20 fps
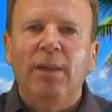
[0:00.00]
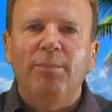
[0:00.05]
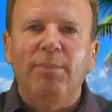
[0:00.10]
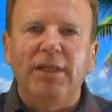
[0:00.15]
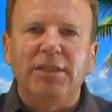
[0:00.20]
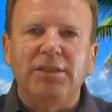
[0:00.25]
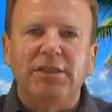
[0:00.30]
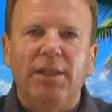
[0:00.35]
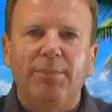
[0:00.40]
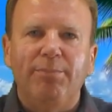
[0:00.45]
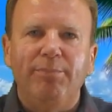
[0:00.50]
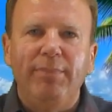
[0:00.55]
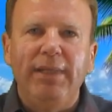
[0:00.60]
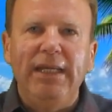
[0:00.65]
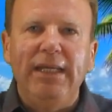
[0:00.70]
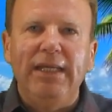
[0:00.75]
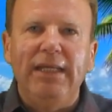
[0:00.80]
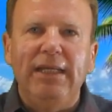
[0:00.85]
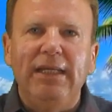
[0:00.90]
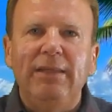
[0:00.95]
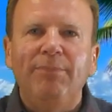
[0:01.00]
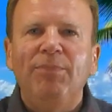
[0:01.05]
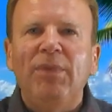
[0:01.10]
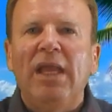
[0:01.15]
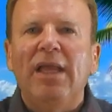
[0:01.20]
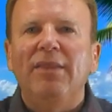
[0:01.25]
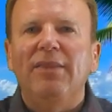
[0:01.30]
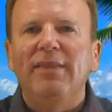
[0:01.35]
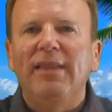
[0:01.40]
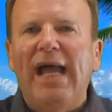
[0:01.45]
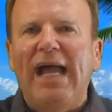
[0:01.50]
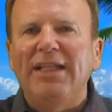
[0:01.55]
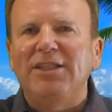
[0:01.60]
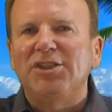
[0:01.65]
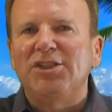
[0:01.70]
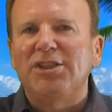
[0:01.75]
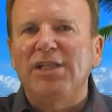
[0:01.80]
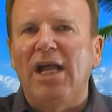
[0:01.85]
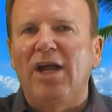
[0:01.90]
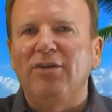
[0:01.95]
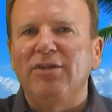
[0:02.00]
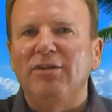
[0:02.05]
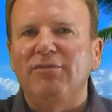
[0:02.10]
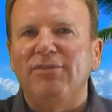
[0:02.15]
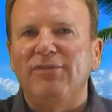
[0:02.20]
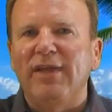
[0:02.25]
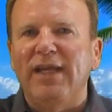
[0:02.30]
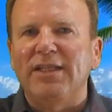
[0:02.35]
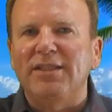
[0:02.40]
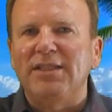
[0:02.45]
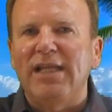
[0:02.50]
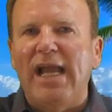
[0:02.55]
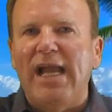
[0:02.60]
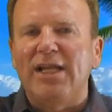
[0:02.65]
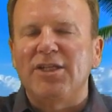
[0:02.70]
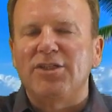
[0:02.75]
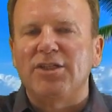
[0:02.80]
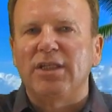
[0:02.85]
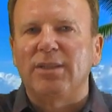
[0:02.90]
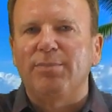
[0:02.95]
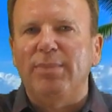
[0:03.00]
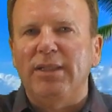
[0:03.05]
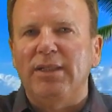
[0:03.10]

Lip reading: But to me, that sounded fantastic,